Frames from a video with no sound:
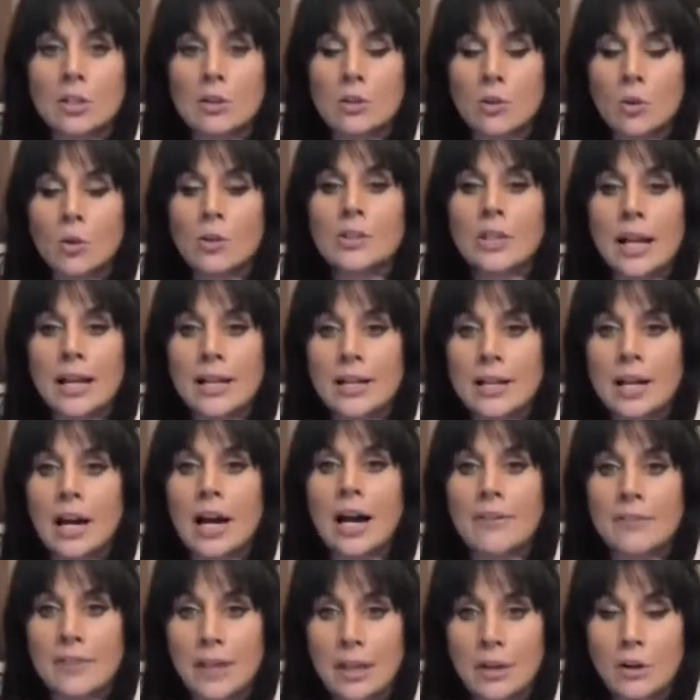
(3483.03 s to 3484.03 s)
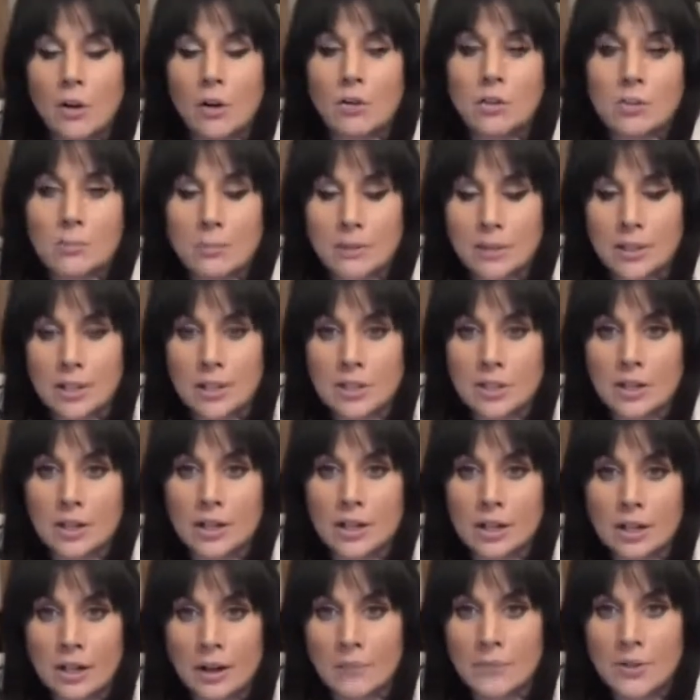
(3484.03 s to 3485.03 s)
It's the Lord thy God that ultimately is
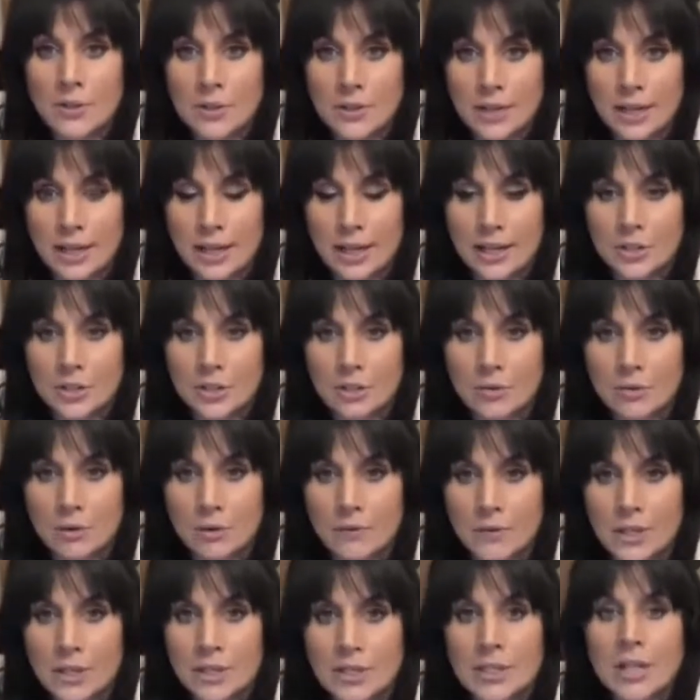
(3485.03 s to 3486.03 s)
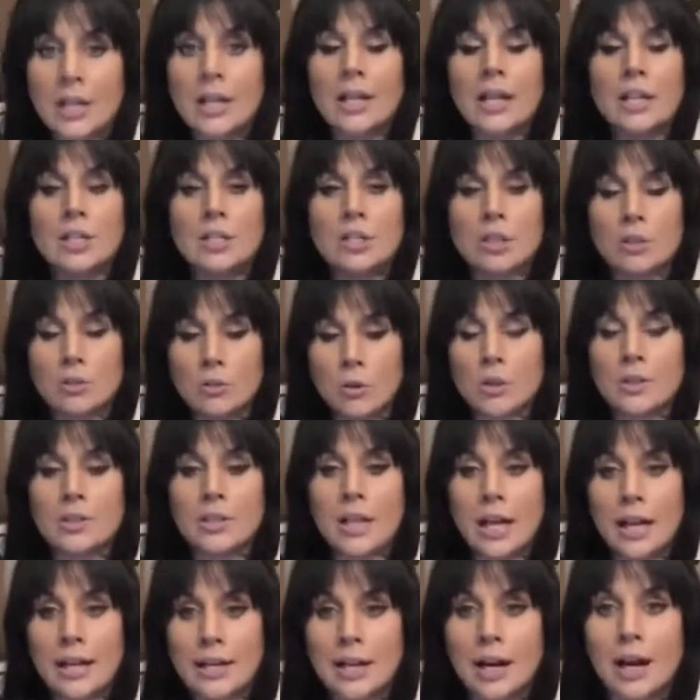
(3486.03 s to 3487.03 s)
going to come to the answer of this. It's the
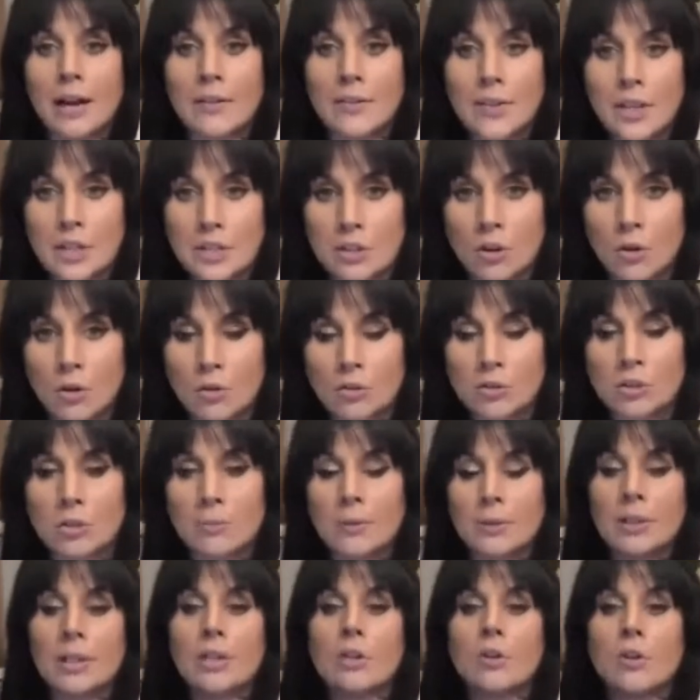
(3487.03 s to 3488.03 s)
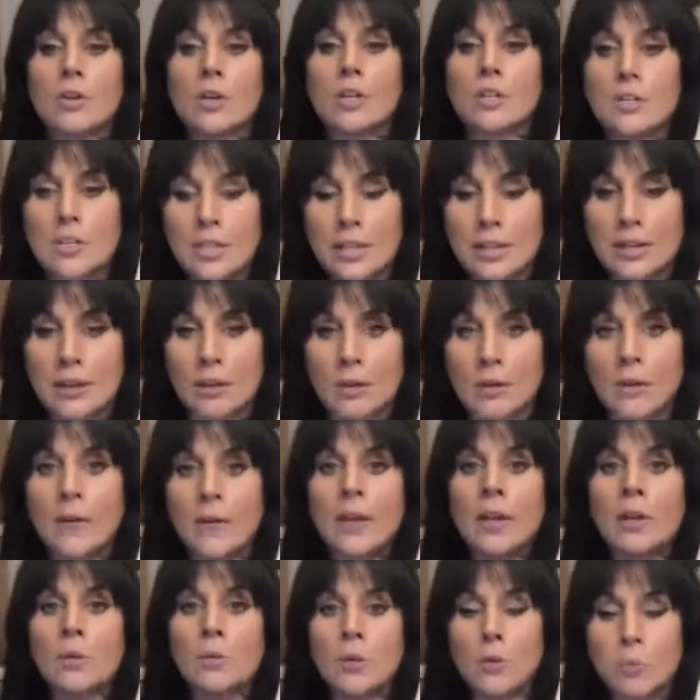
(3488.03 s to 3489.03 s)
Lord thy God that's ultimately going to deal
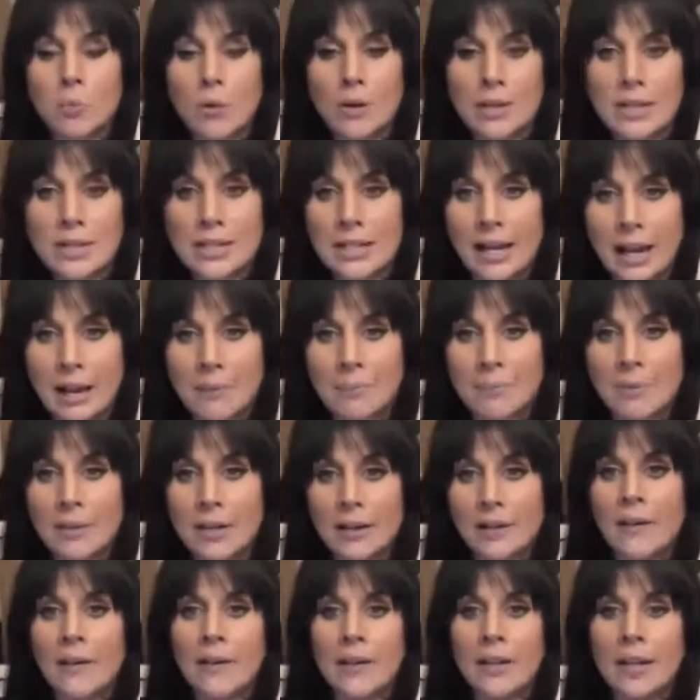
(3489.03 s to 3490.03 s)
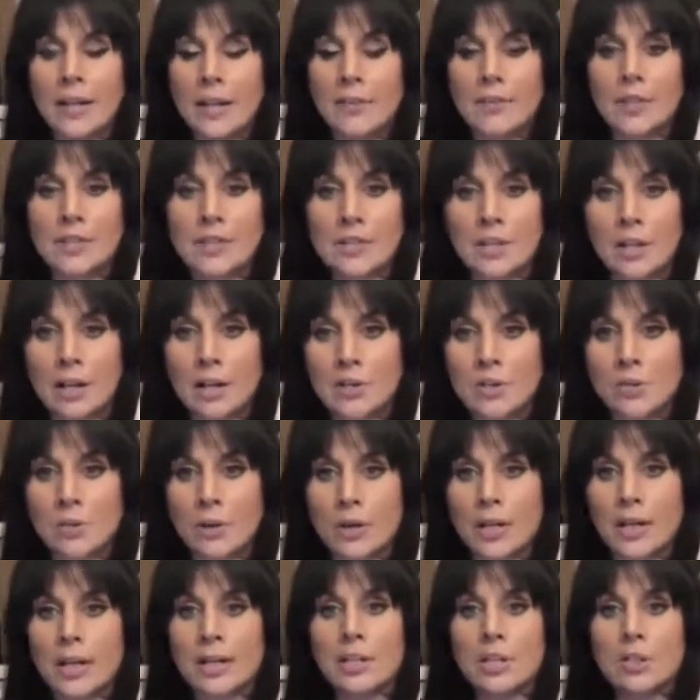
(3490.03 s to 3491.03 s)
with what is happening in this
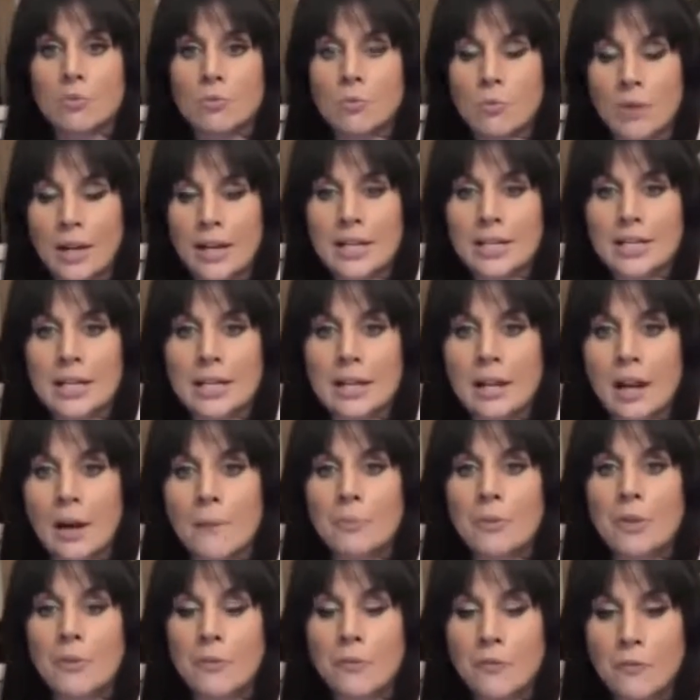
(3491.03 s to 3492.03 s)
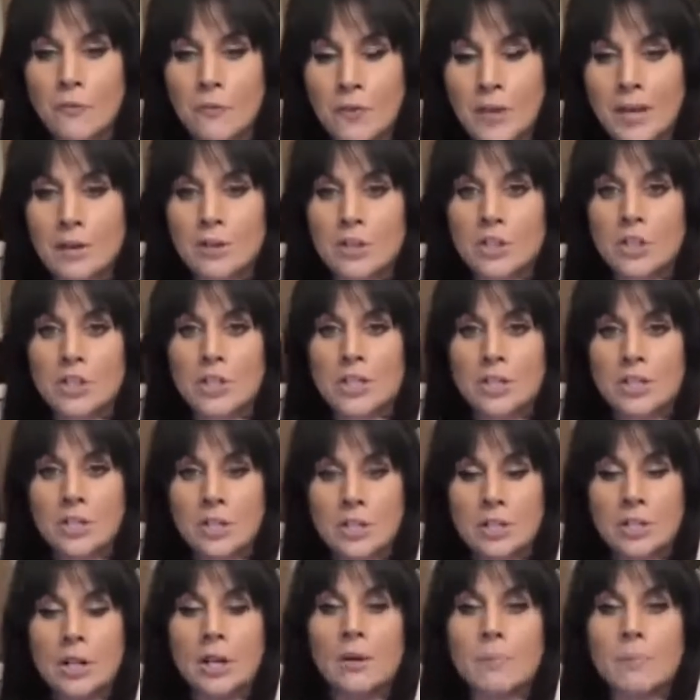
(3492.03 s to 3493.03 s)
country. And he's raising up the
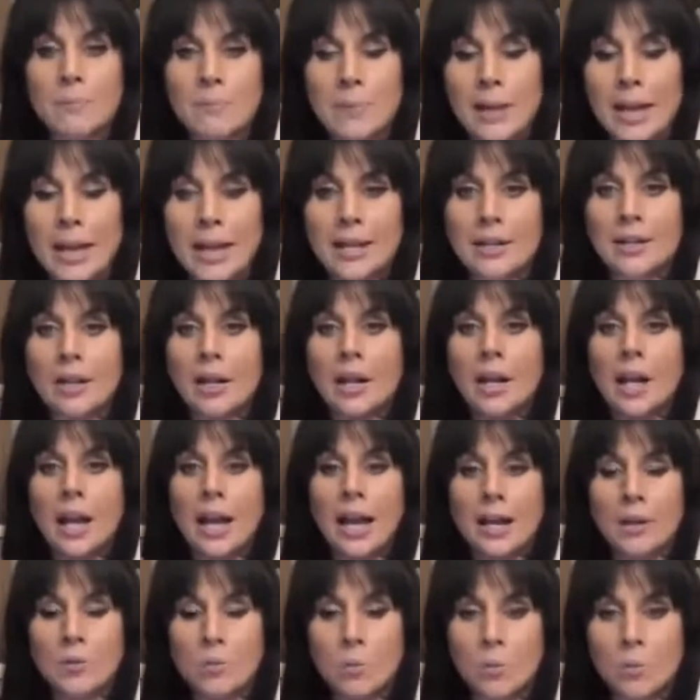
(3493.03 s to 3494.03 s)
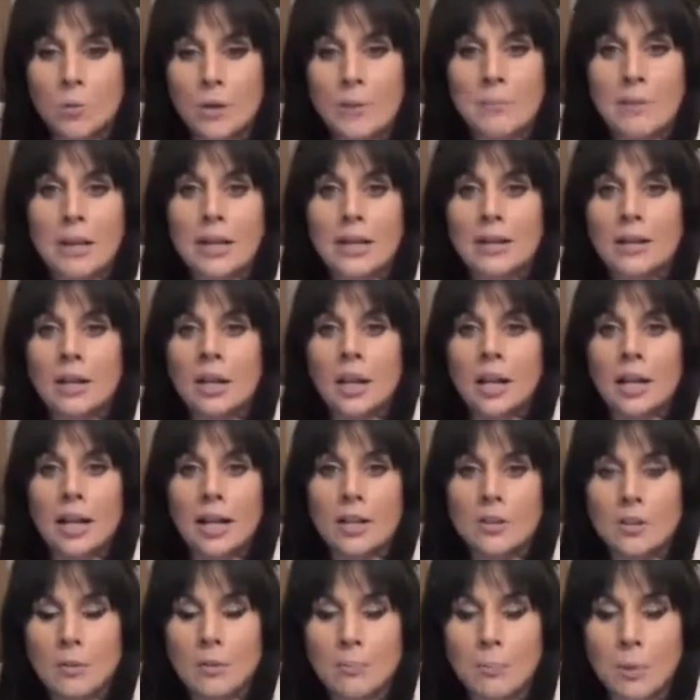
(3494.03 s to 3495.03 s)
fiercest men and women
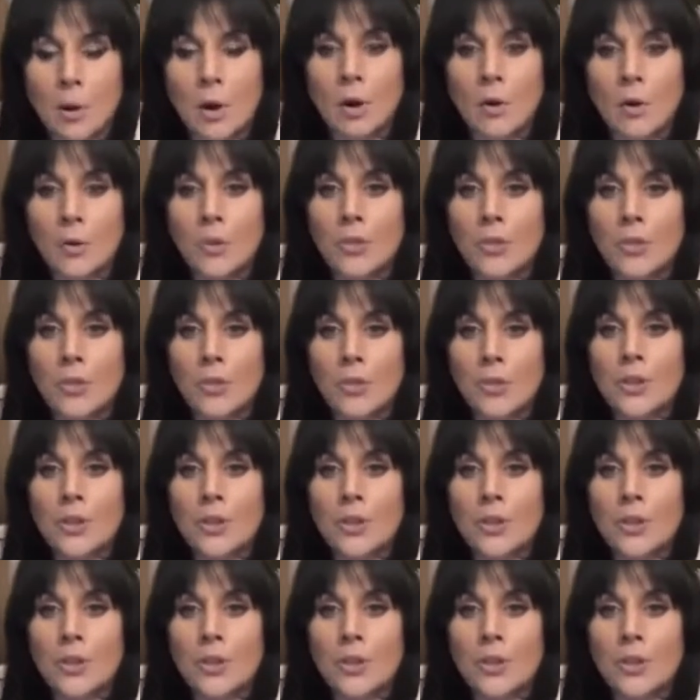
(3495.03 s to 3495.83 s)
in the bold